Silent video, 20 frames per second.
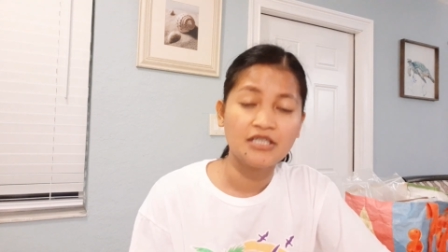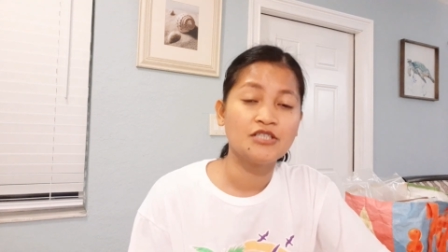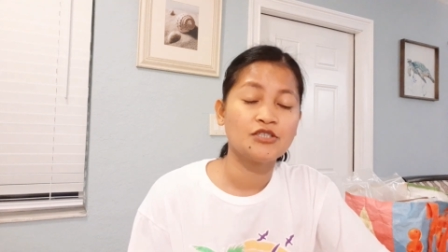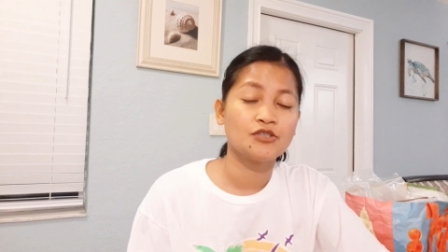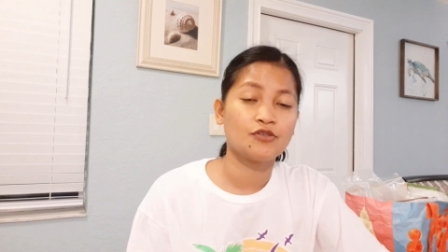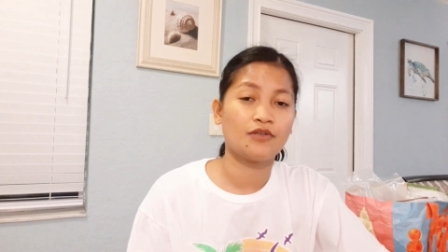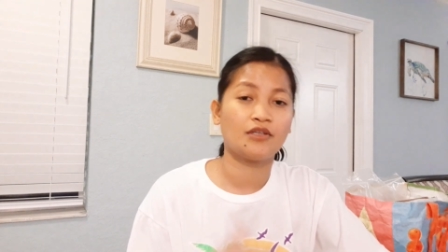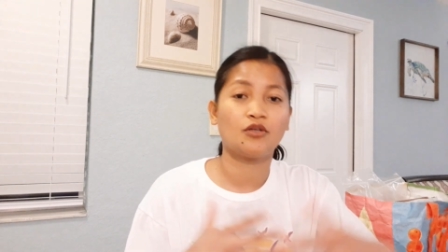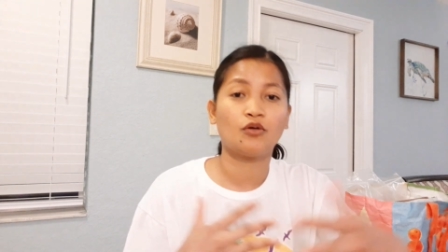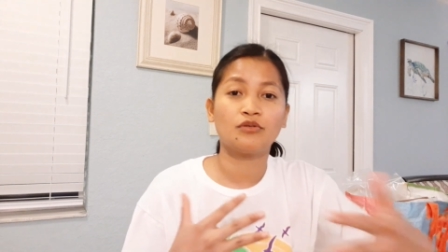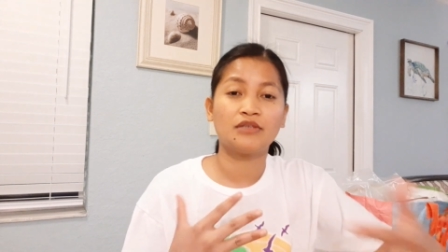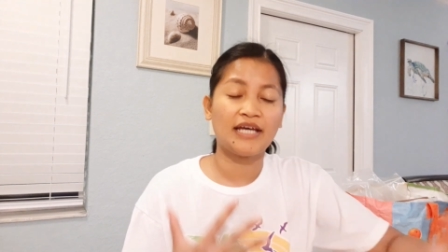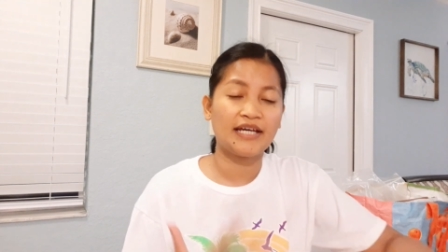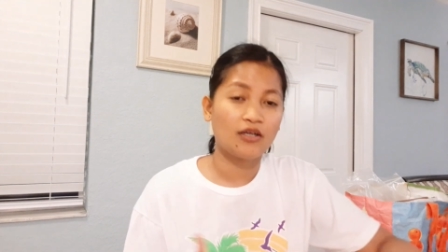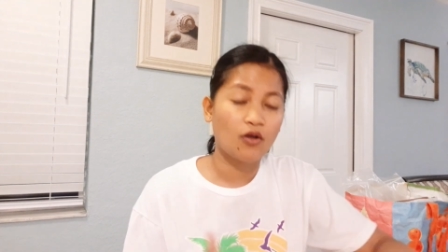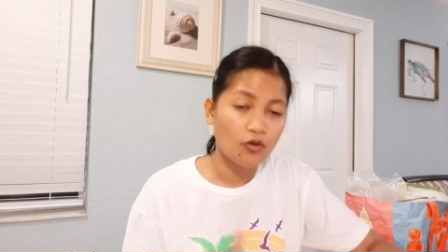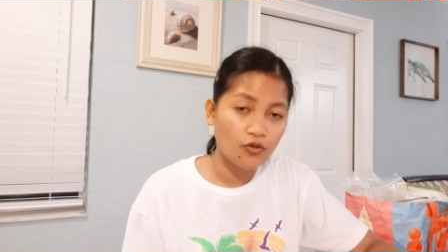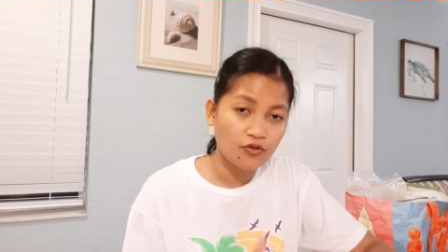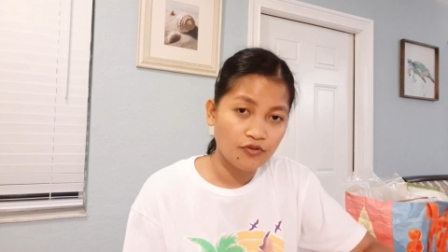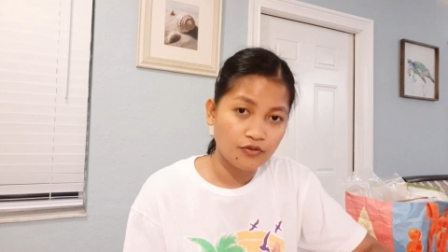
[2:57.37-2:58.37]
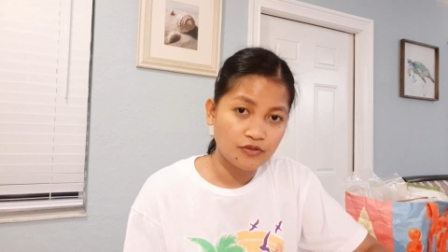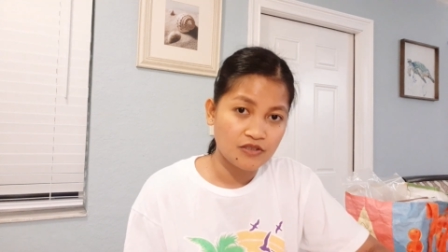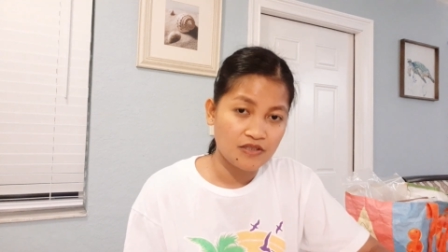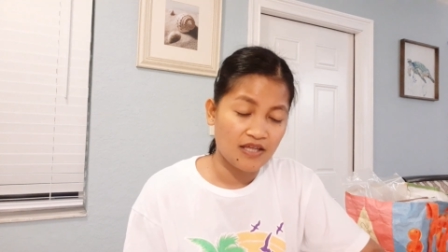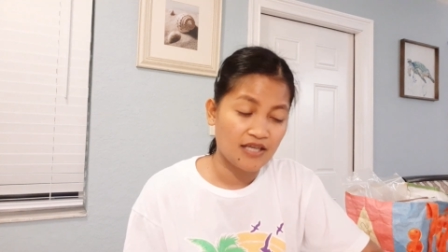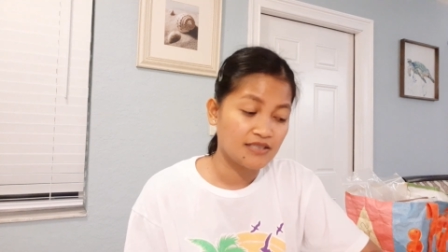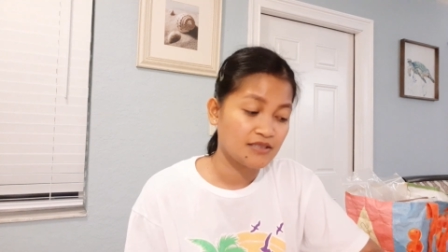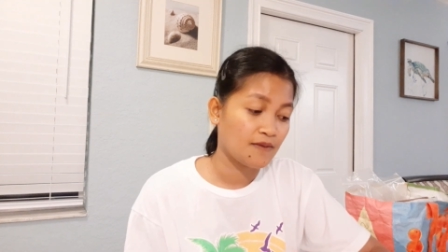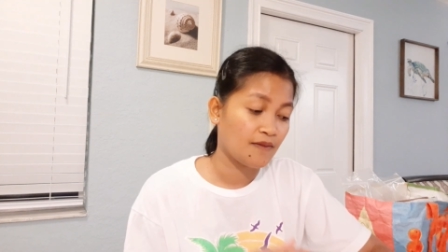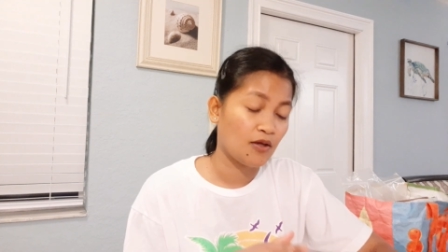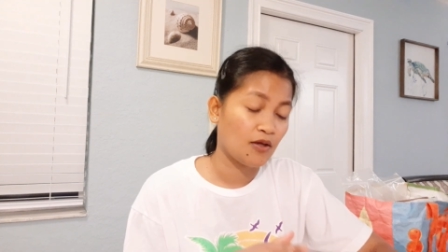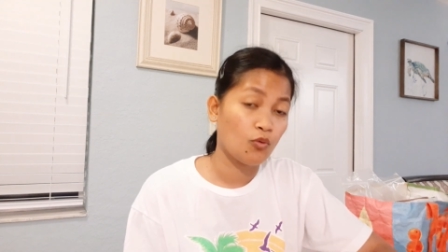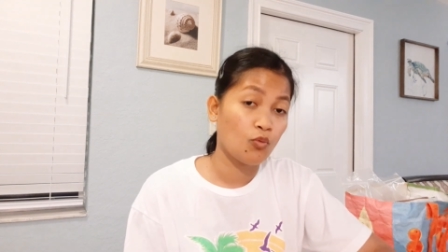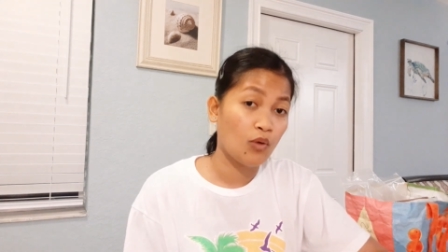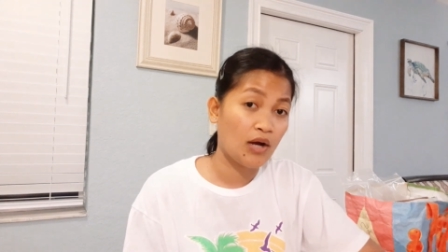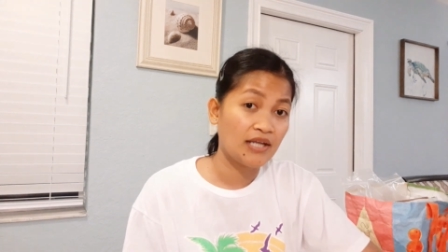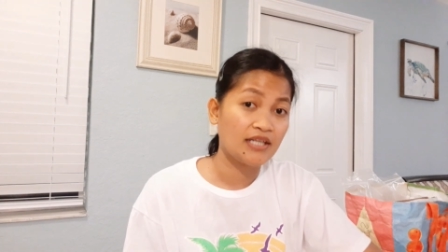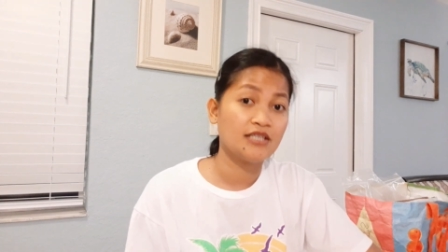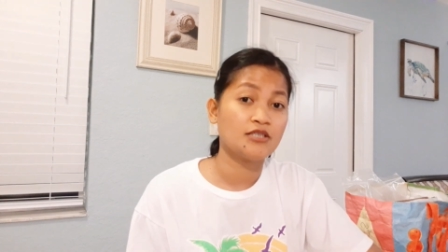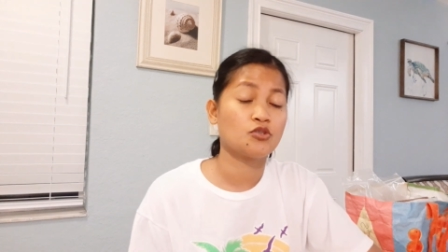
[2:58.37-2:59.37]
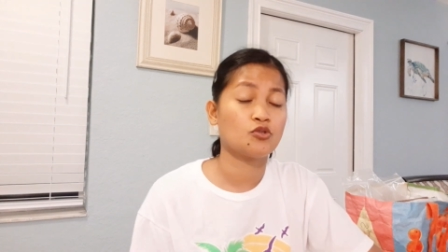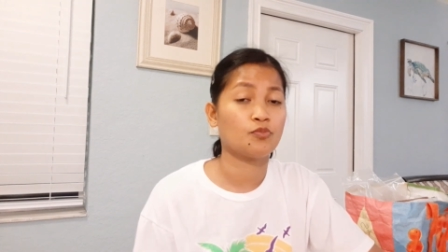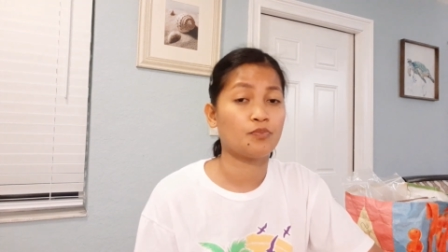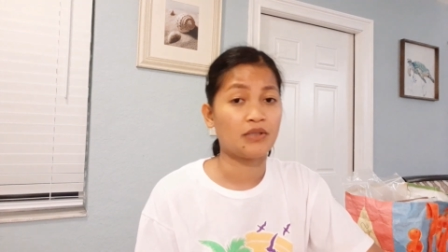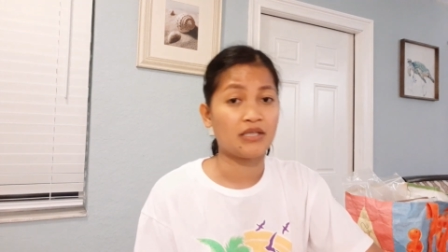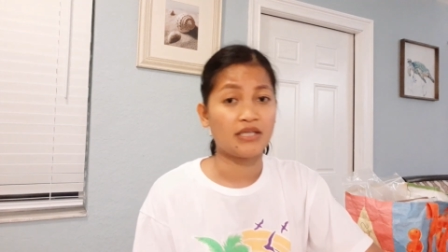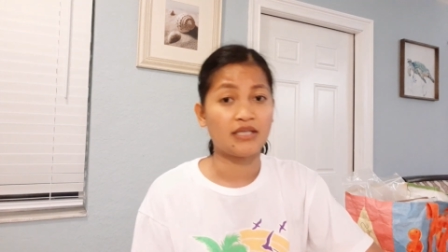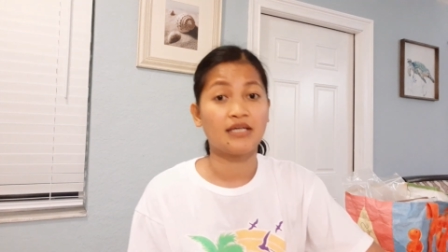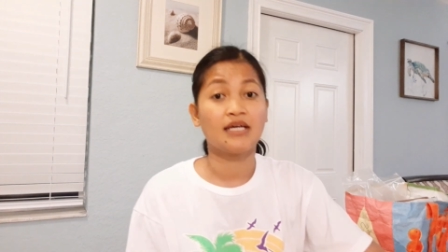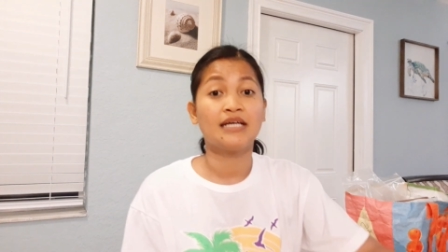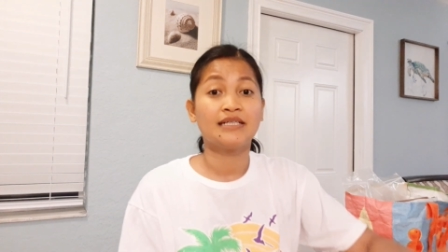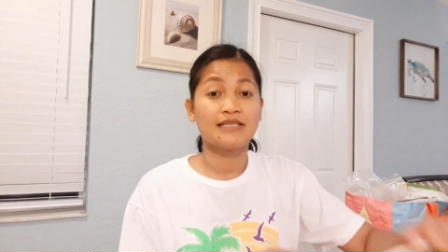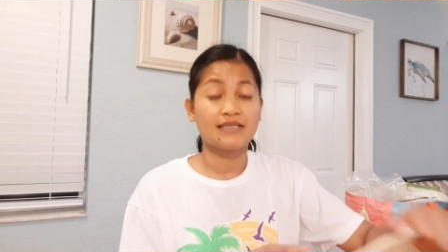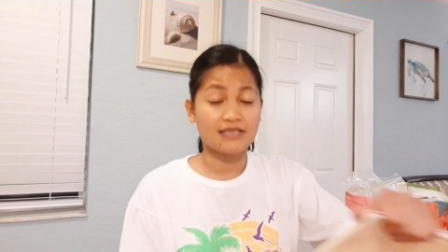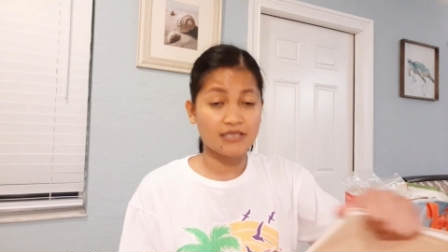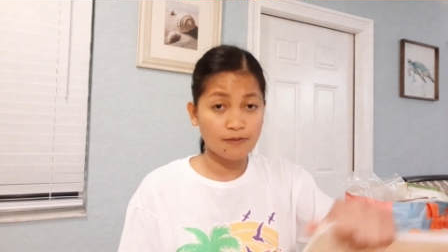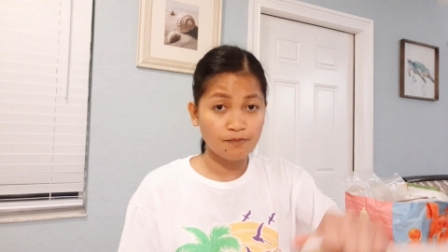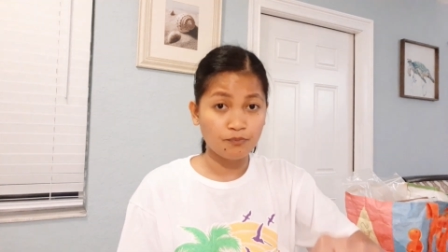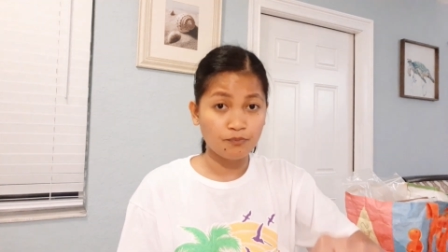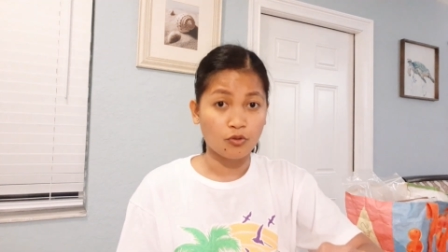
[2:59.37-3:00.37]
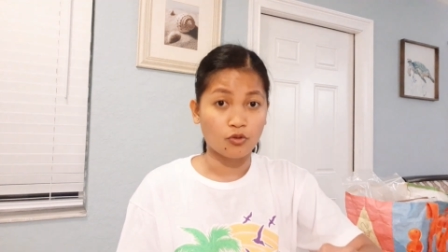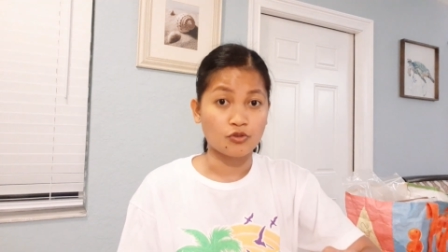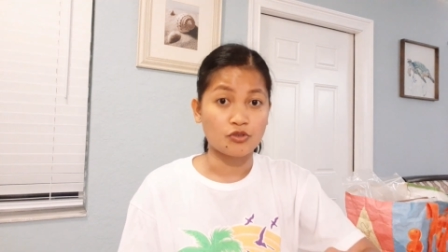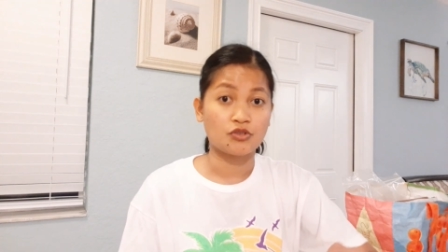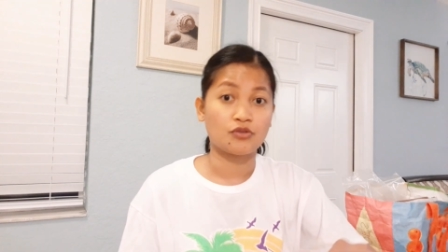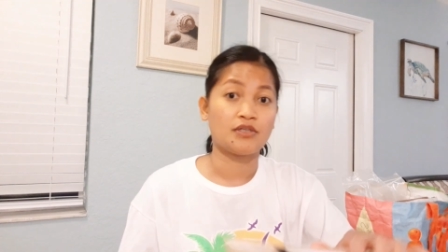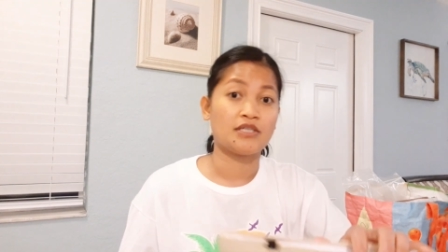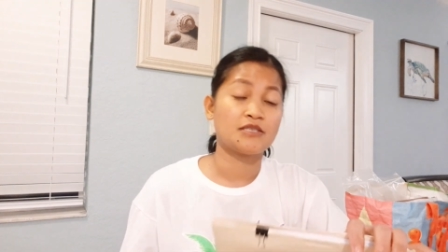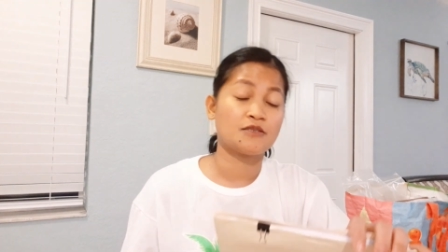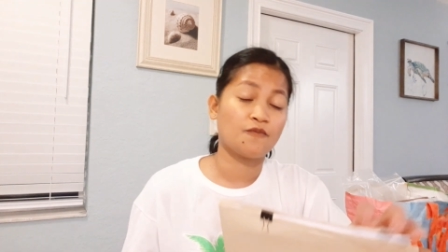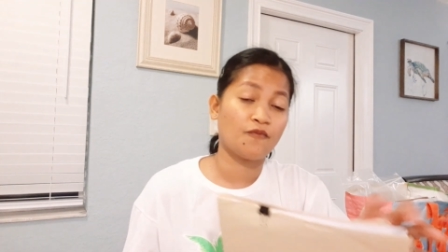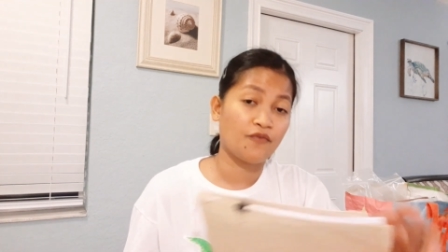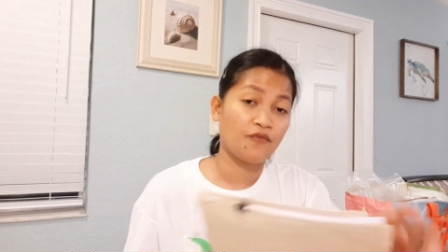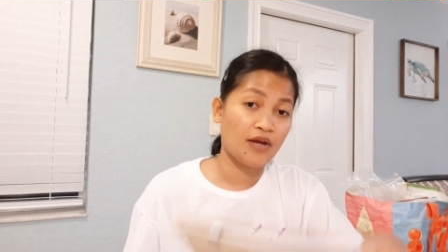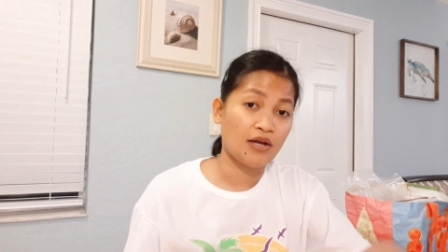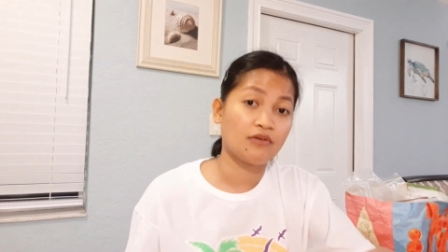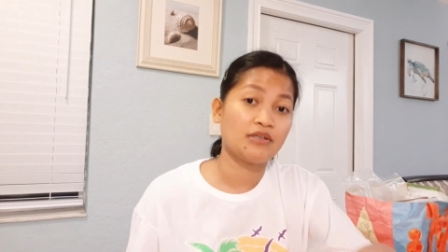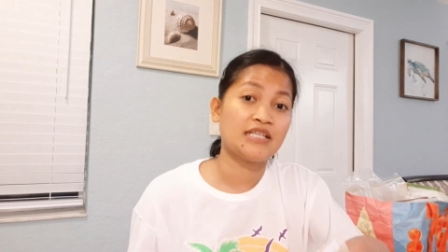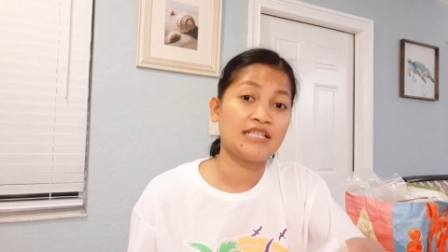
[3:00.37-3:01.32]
So they don't like all those things. They want it to be simple. So it's very